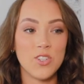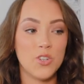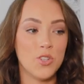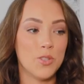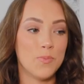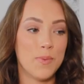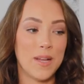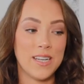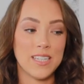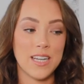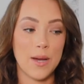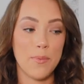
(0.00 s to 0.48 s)
you'll
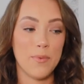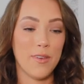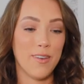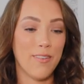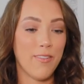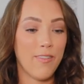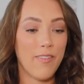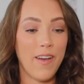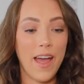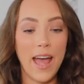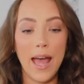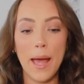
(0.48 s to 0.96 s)
spend time with
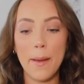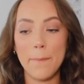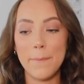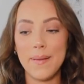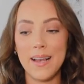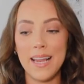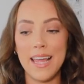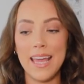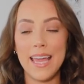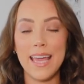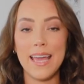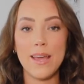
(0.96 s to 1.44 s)
your
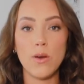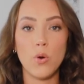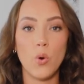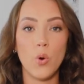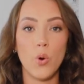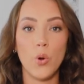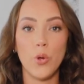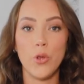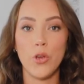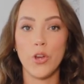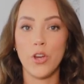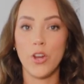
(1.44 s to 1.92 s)
family,
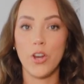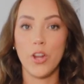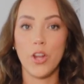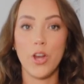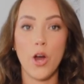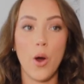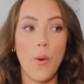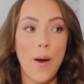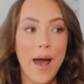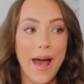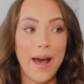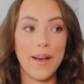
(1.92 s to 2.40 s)
or you're gonna
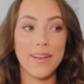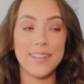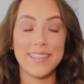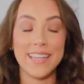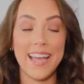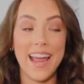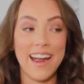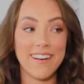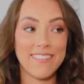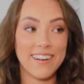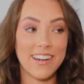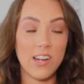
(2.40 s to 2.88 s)
go out and
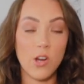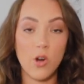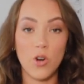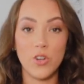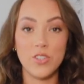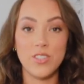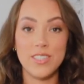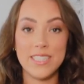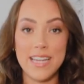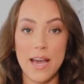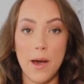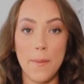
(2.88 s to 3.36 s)
carry
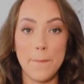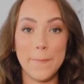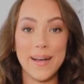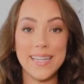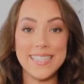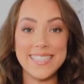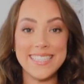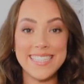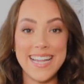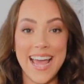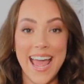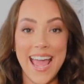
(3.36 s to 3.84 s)
on till
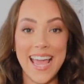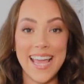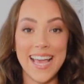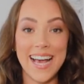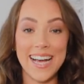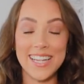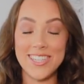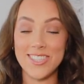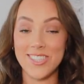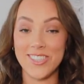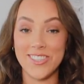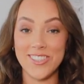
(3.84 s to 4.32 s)
Monday,
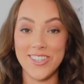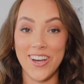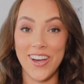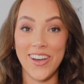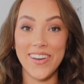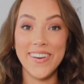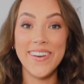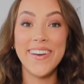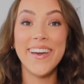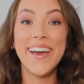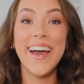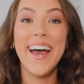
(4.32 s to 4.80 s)
I don't
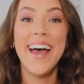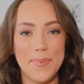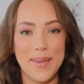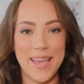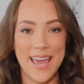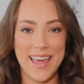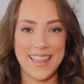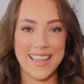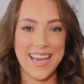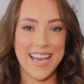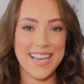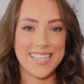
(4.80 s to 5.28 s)
know. But
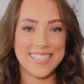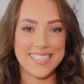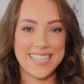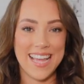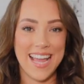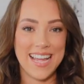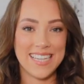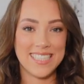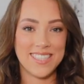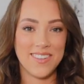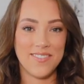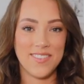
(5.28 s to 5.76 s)
yeah, that is
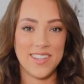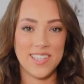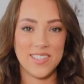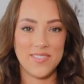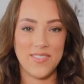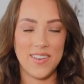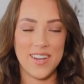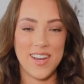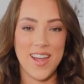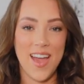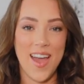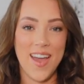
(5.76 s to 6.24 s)
the end of this
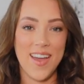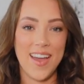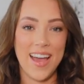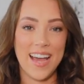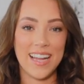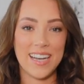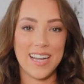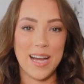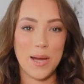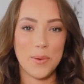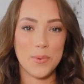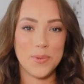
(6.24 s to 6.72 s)
video, and
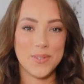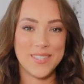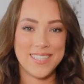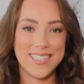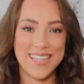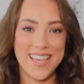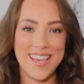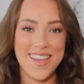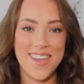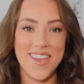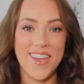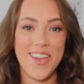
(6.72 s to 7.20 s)
I will
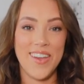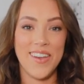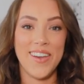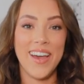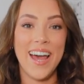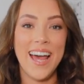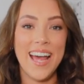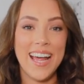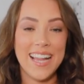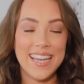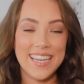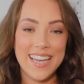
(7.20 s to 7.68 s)
see you
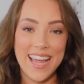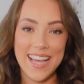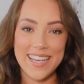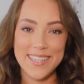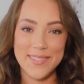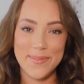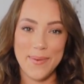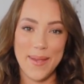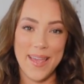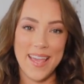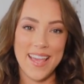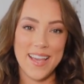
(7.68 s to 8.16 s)

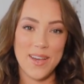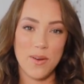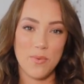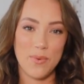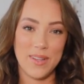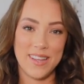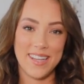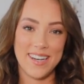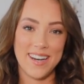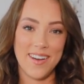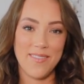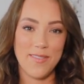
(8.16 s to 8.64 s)
next week
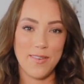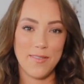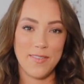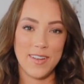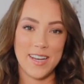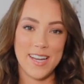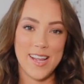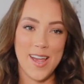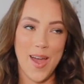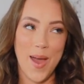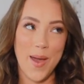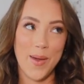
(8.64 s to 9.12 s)
with another
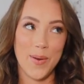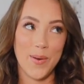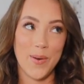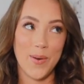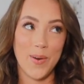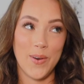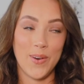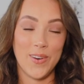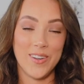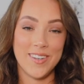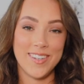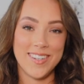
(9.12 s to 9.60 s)
video
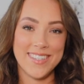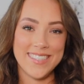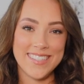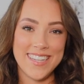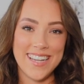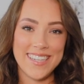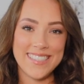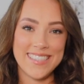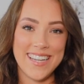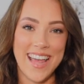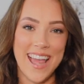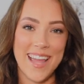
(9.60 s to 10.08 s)
on
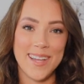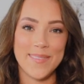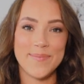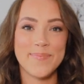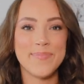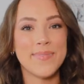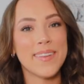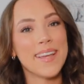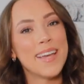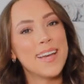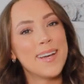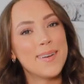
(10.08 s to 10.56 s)
Sunday.
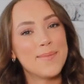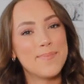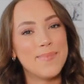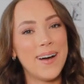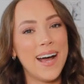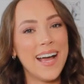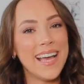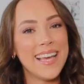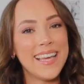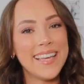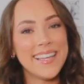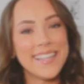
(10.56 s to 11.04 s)

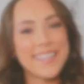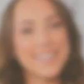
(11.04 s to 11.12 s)
Bye.